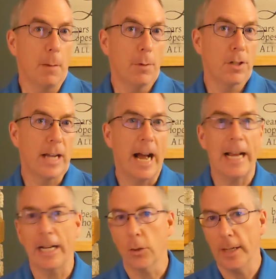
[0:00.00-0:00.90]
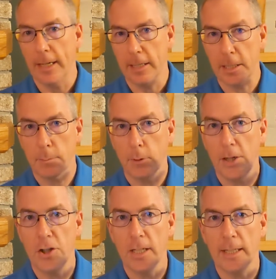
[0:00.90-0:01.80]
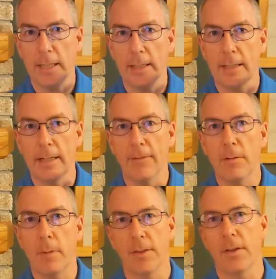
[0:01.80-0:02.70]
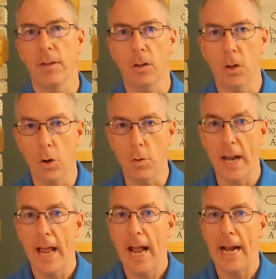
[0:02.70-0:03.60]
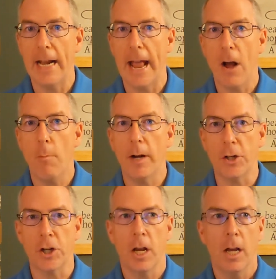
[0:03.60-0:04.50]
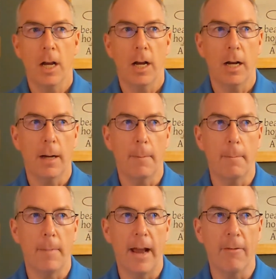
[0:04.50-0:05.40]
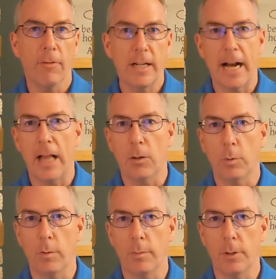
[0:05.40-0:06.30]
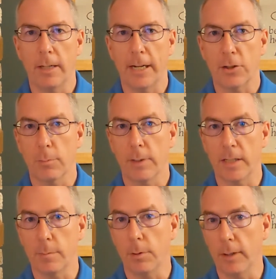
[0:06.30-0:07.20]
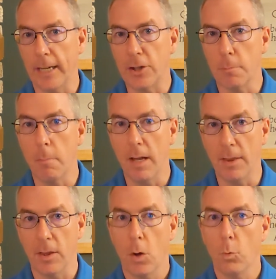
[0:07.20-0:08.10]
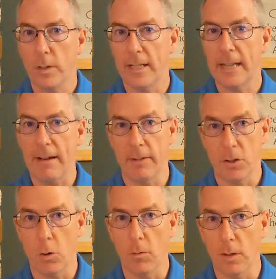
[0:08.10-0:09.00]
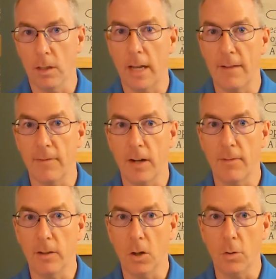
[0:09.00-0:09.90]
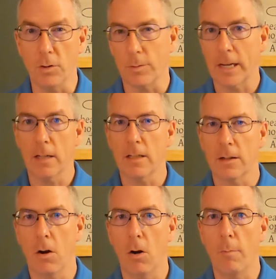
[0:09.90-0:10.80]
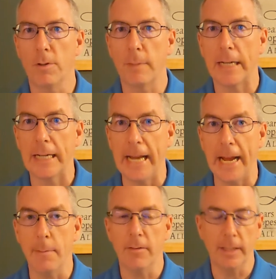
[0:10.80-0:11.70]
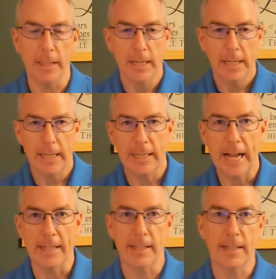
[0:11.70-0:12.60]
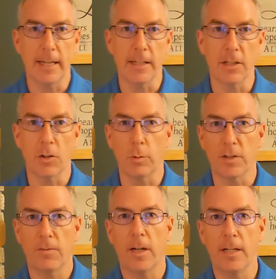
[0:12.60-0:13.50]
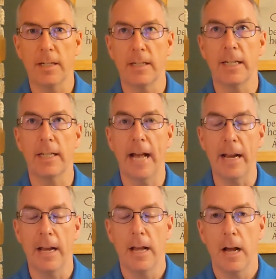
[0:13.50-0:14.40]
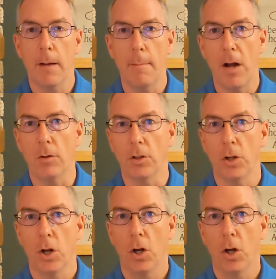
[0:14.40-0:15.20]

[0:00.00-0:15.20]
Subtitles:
numbers guy, I created a spreadsheet that listed every month of the loan and how much every dollar we would put in extra principal each month would save us over the life of the loan. So we kind of almost made a game of it in that sense. And so it was fun to see that amount